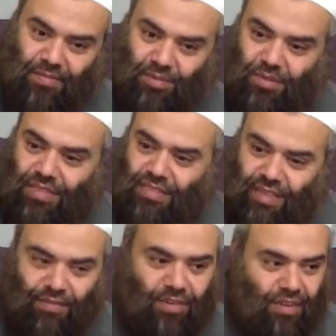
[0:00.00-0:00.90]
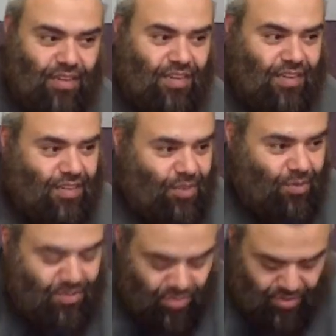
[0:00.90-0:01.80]
So it's never
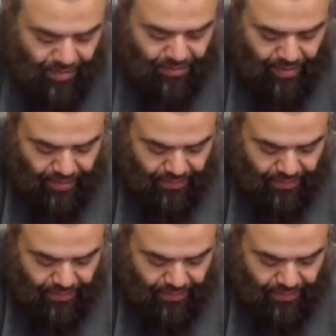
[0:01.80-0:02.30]
going to stop them.